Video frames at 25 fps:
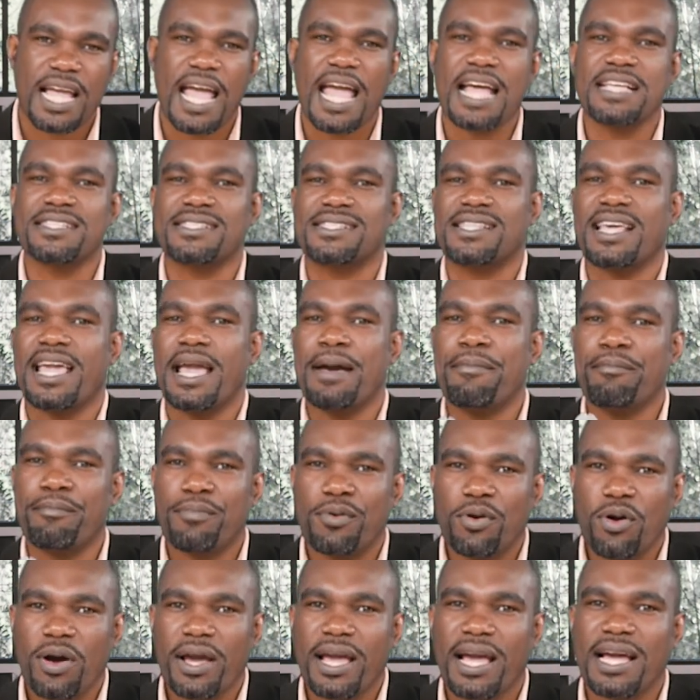As the
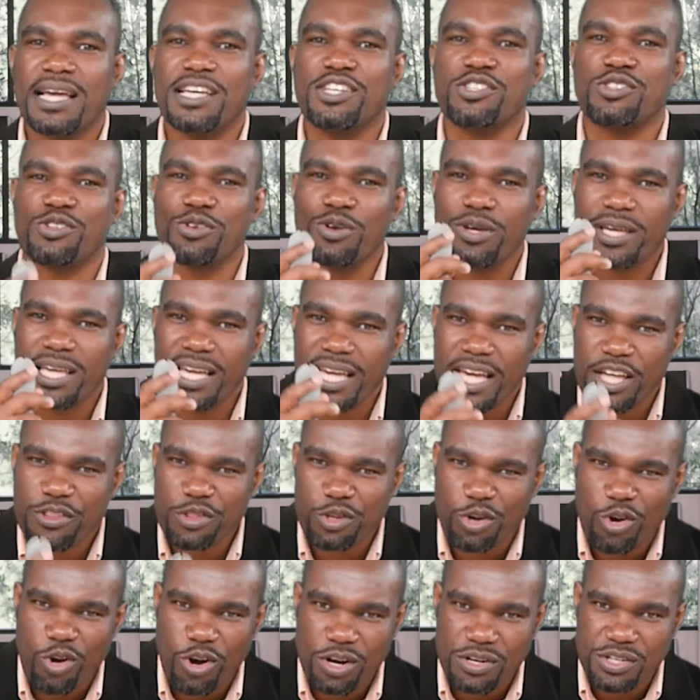employer is looking at
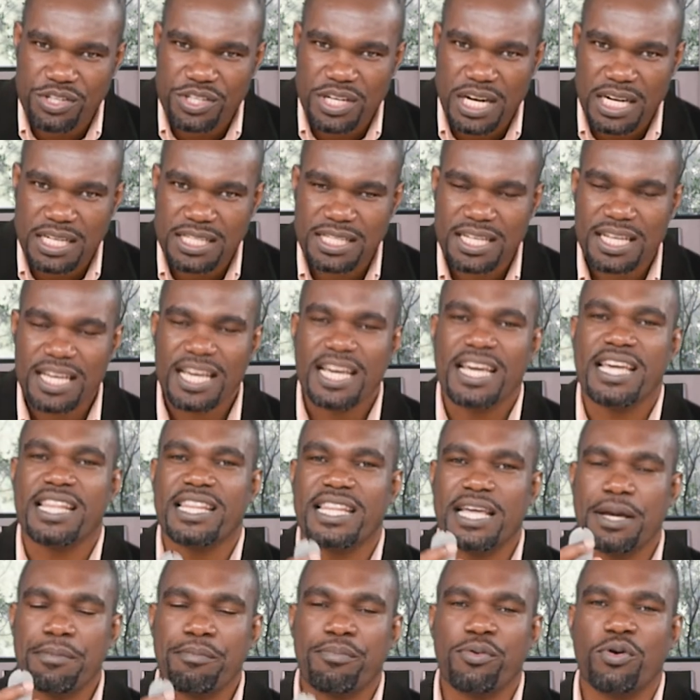the contract,
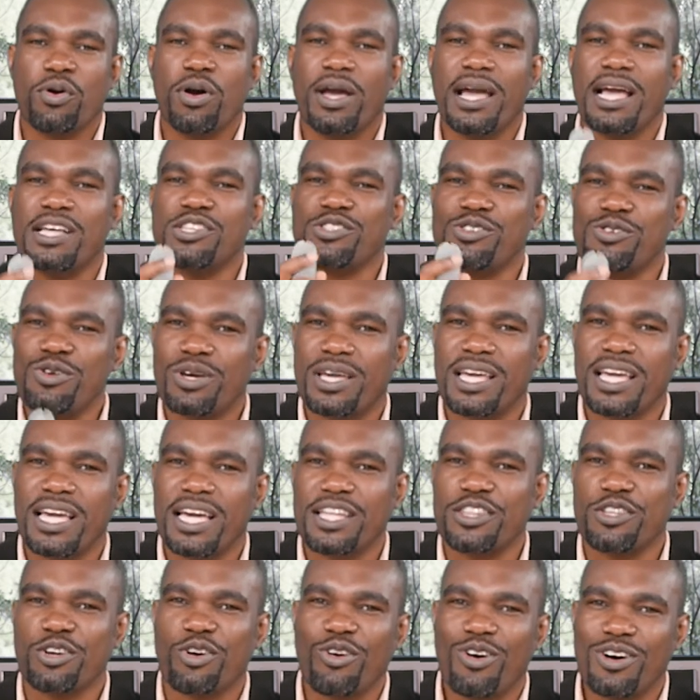the employer is looking
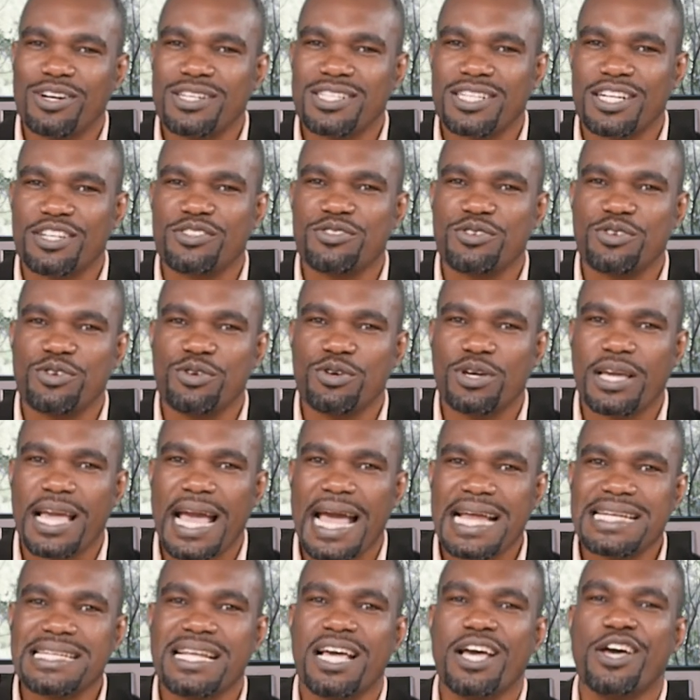at the contract to look
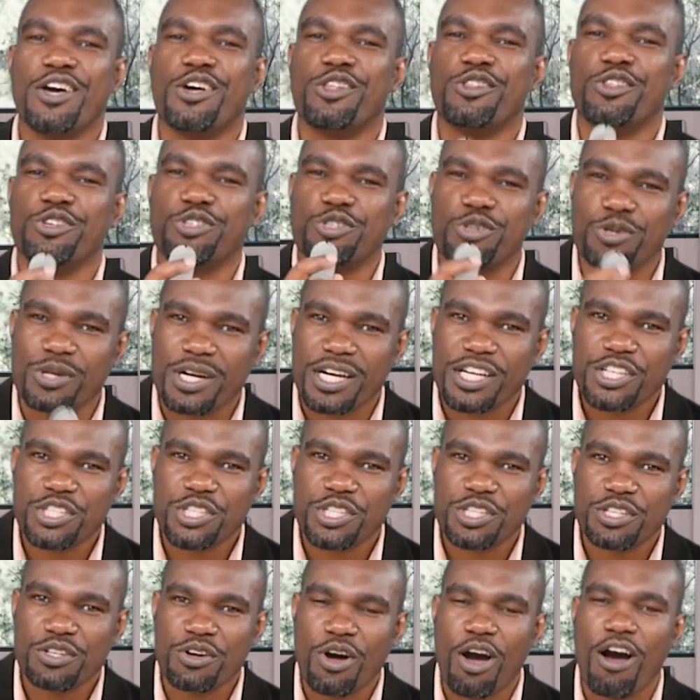at the
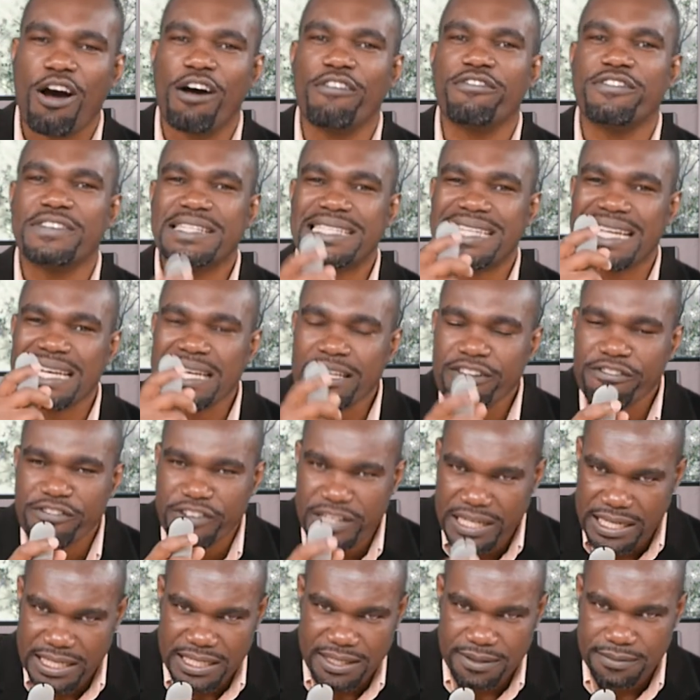duration of
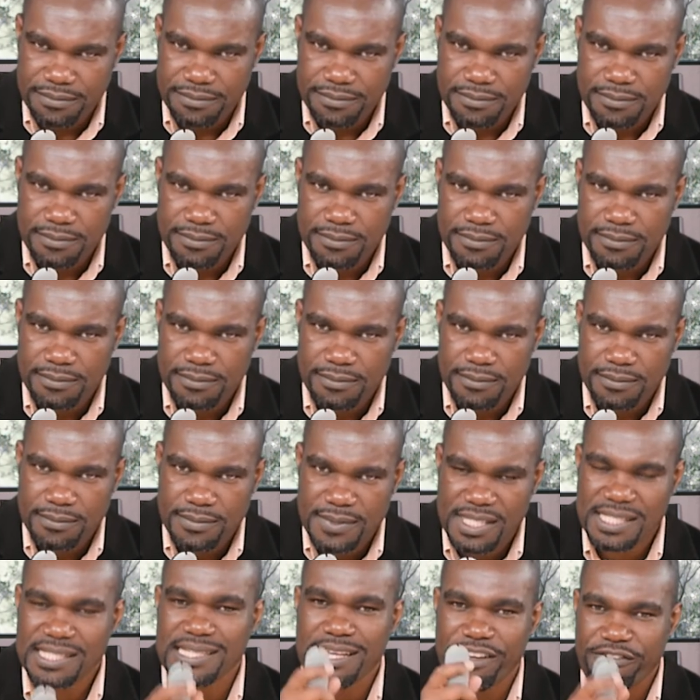delivery,
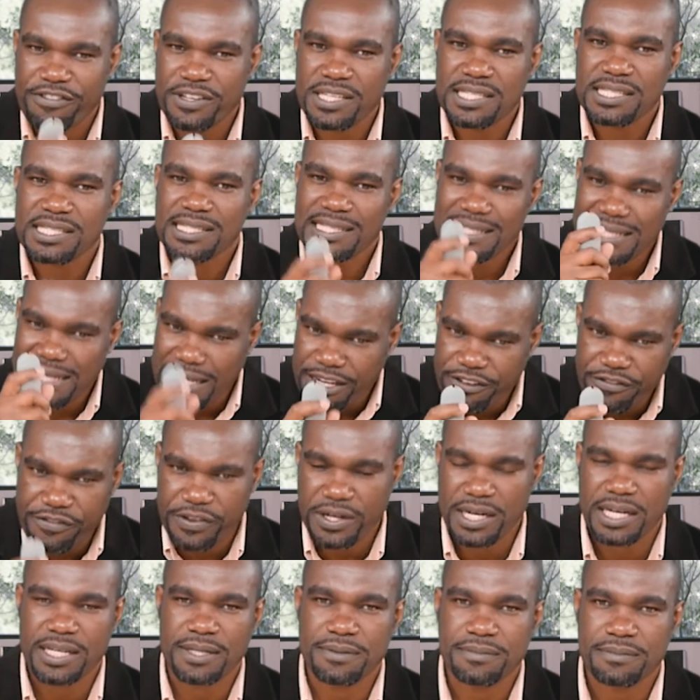service
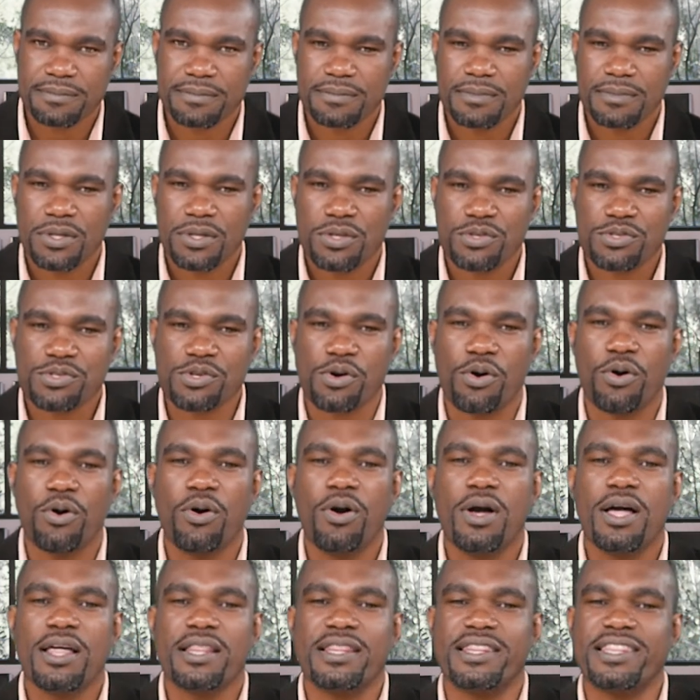delivery.
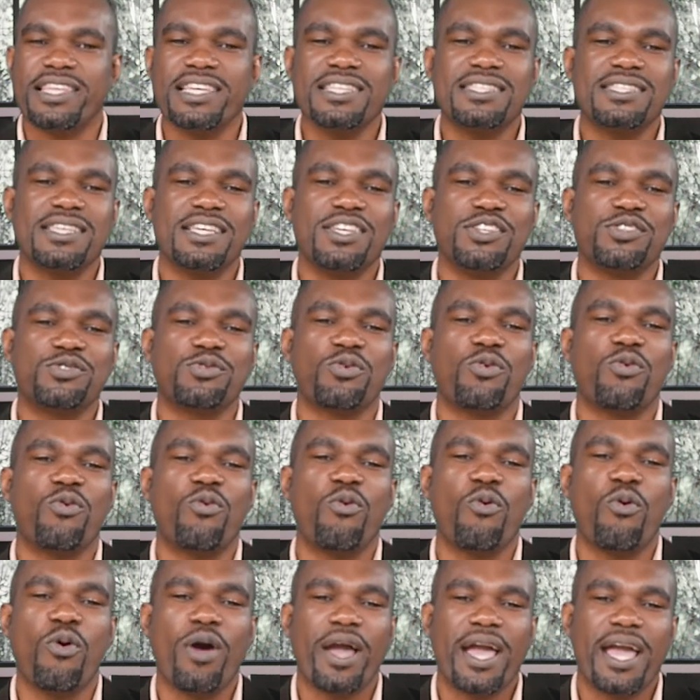So this is
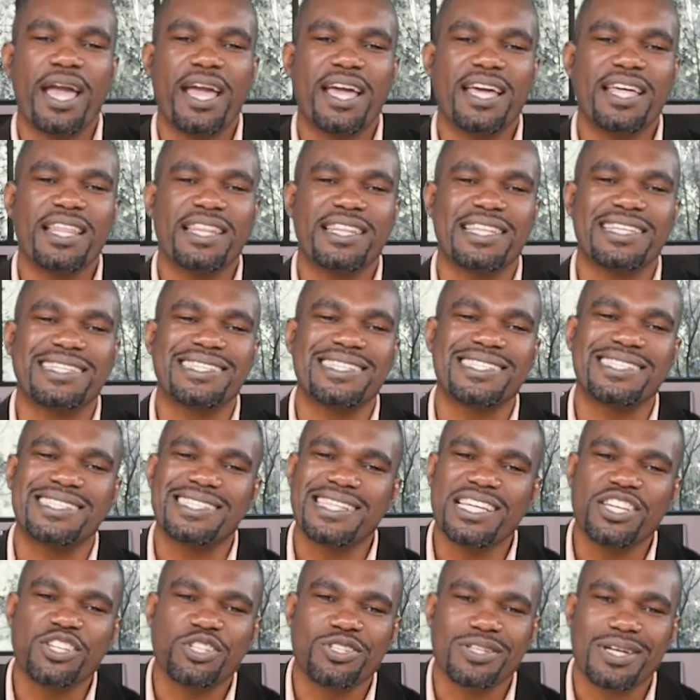where the
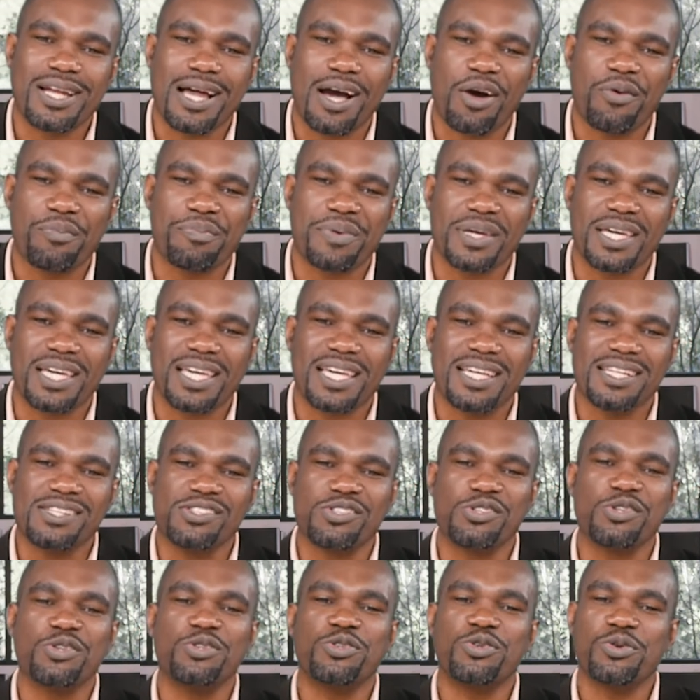distinction now
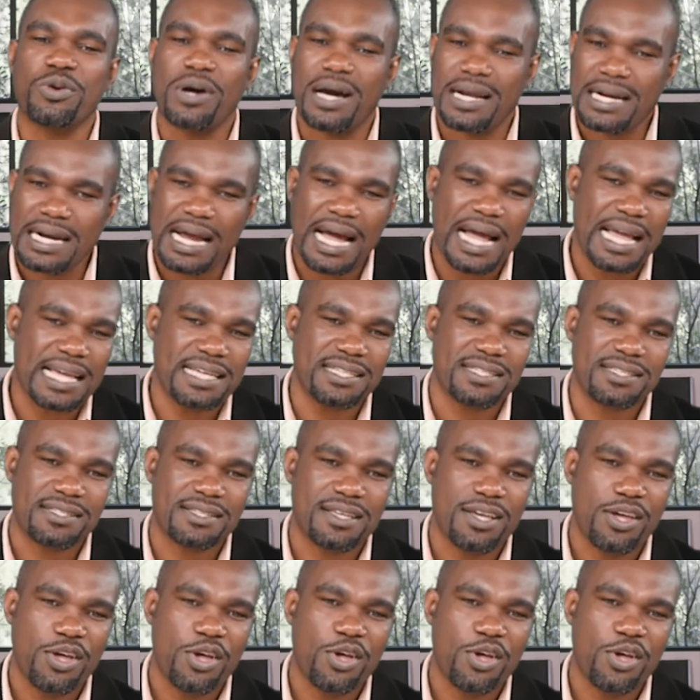begins to arise.